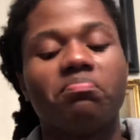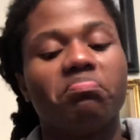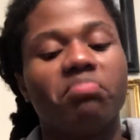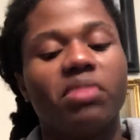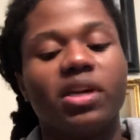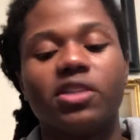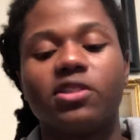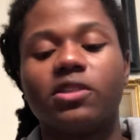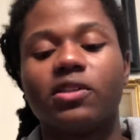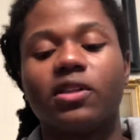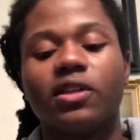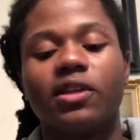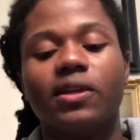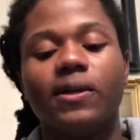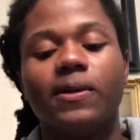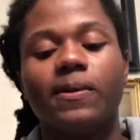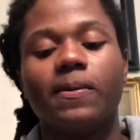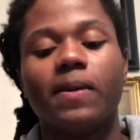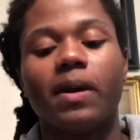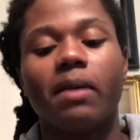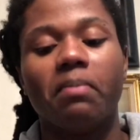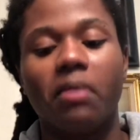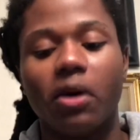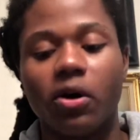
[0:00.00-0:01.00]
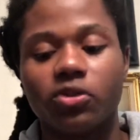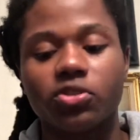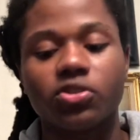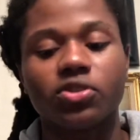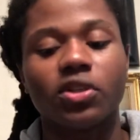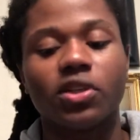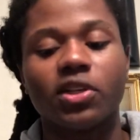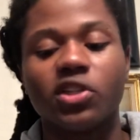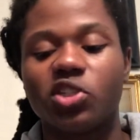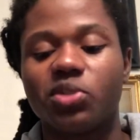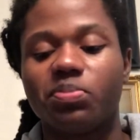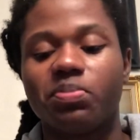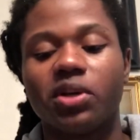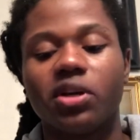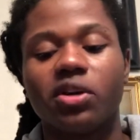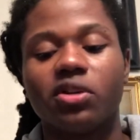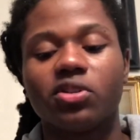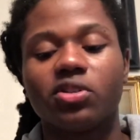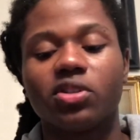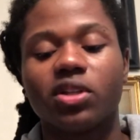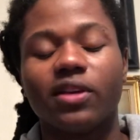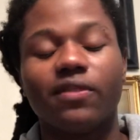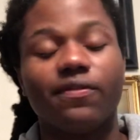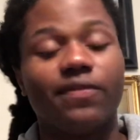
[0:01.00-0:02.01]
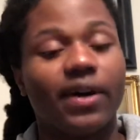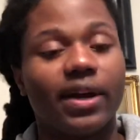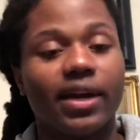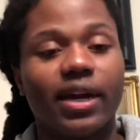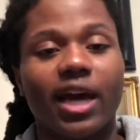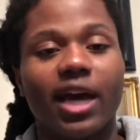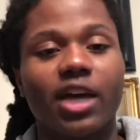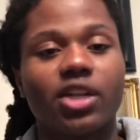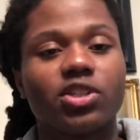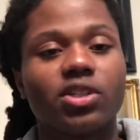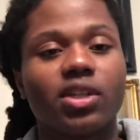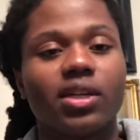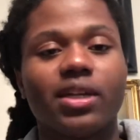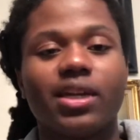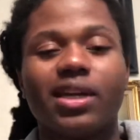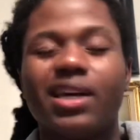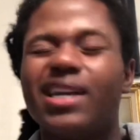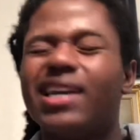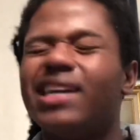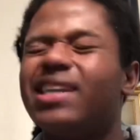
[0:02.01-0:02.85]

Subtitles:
mentally, emotionally, spiritually, financially,